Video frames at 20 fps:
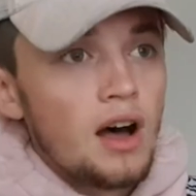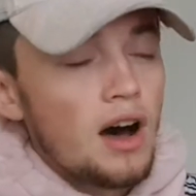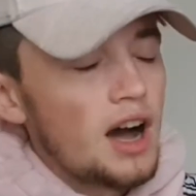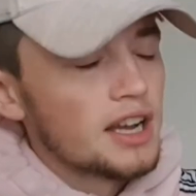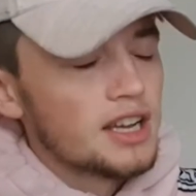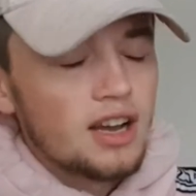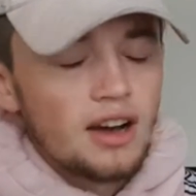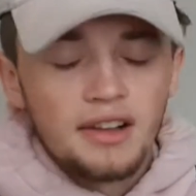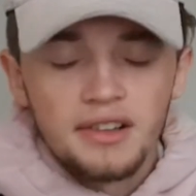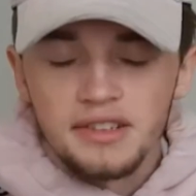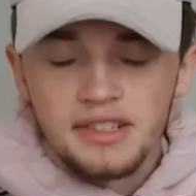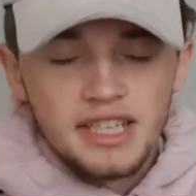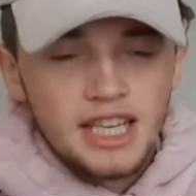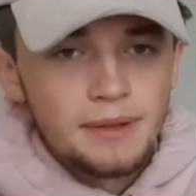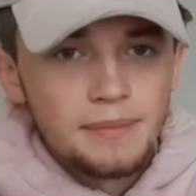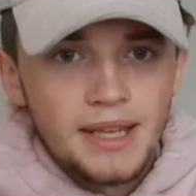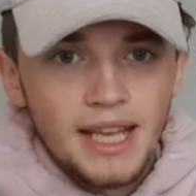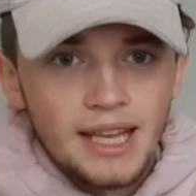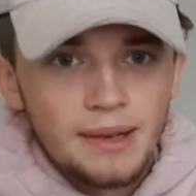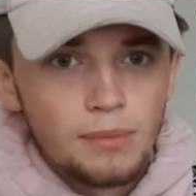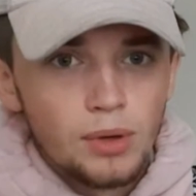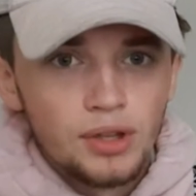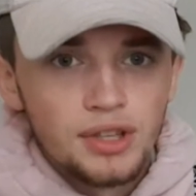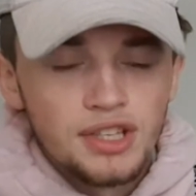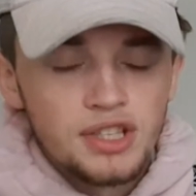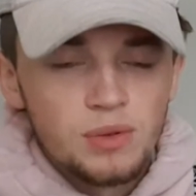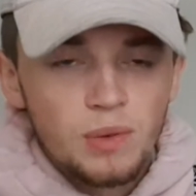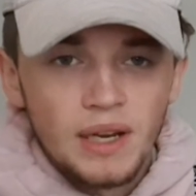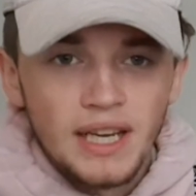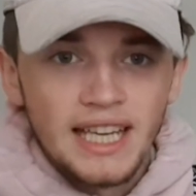I can't see him getting more
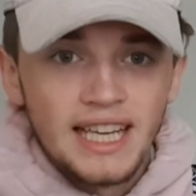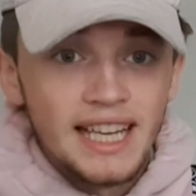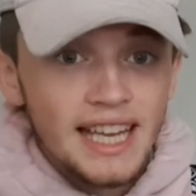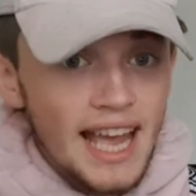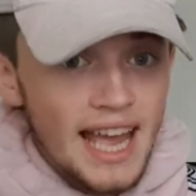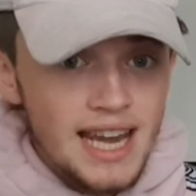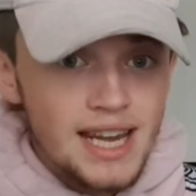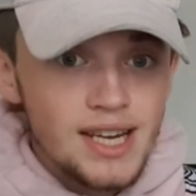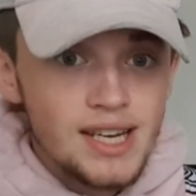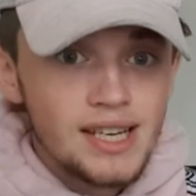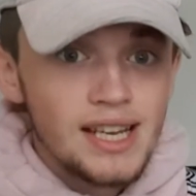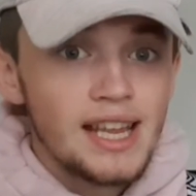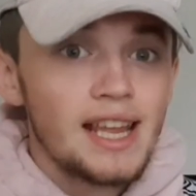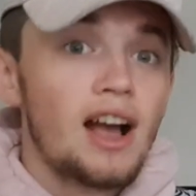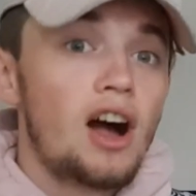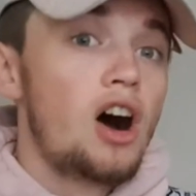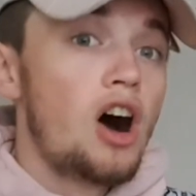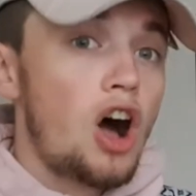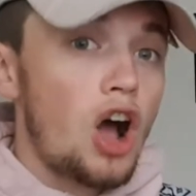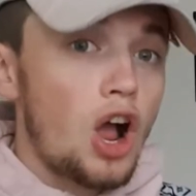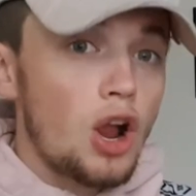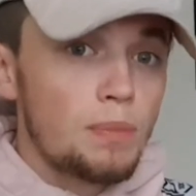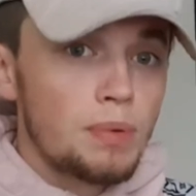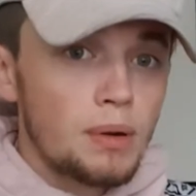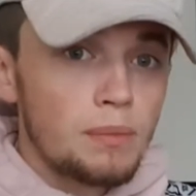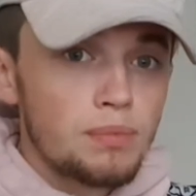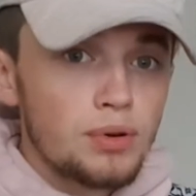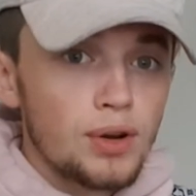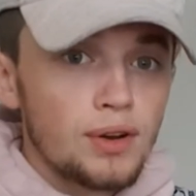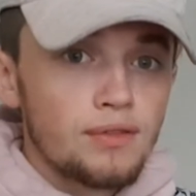than 20 again. I hope
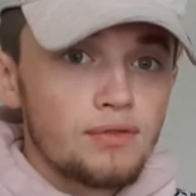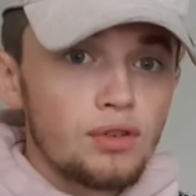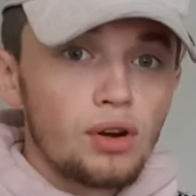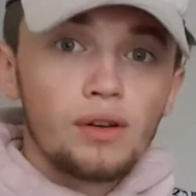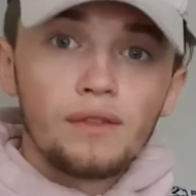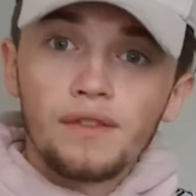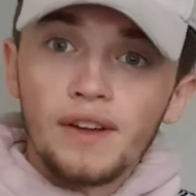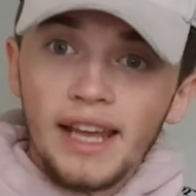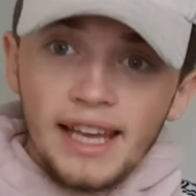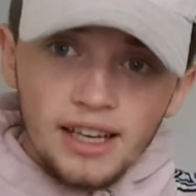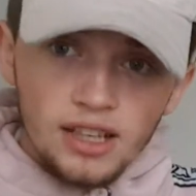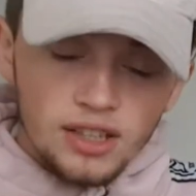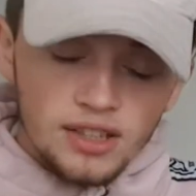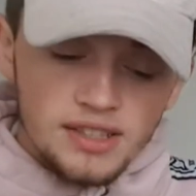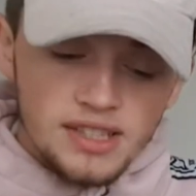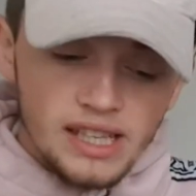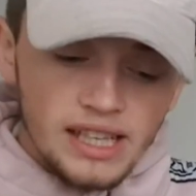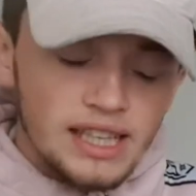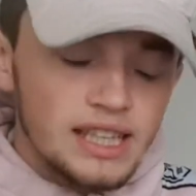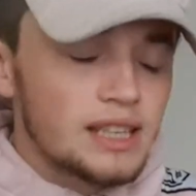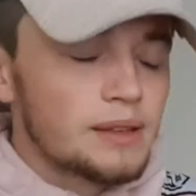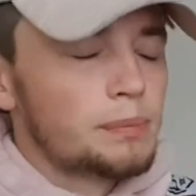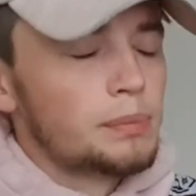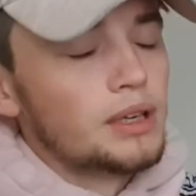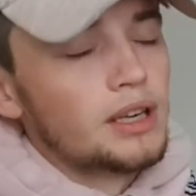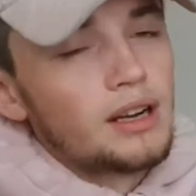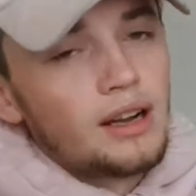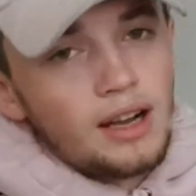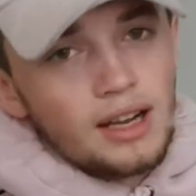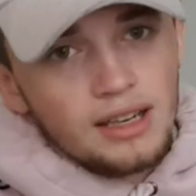I'm proved wrong for England's sake,
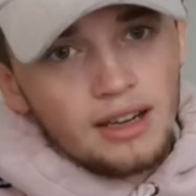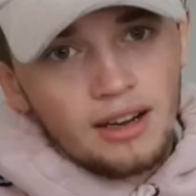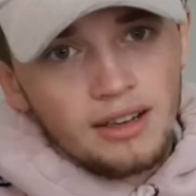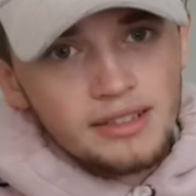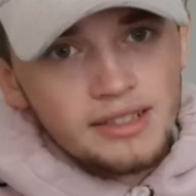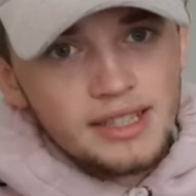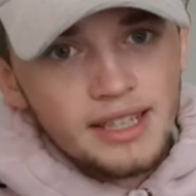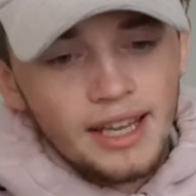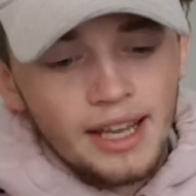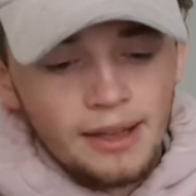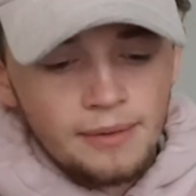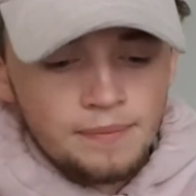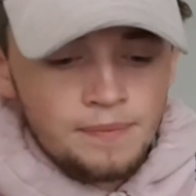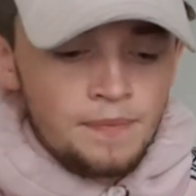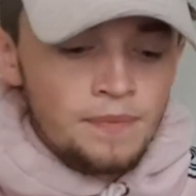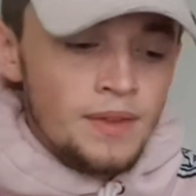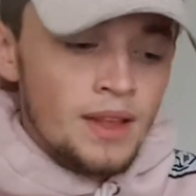but I can't see it.